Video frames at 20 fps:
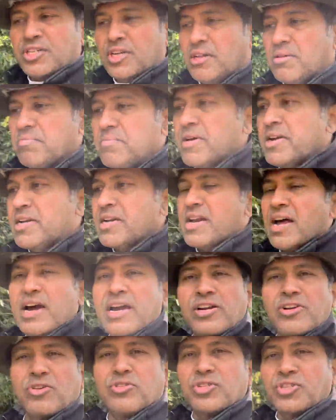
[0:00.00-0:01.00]

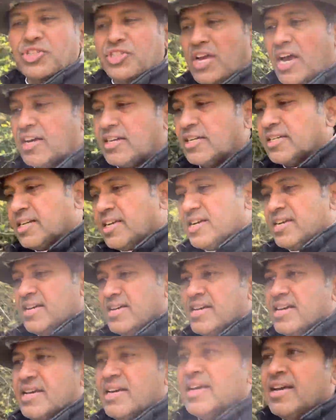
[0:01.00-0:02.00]
midnight on Saturday
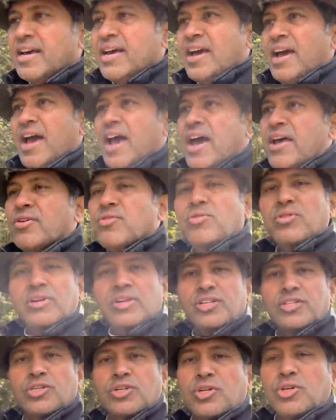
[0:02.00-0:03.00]
and only
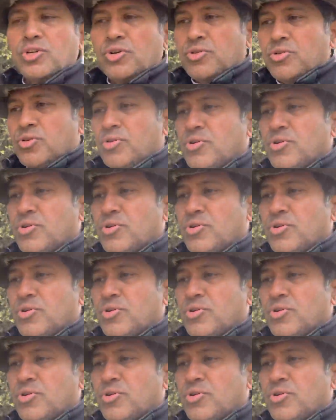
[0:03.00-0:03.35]
to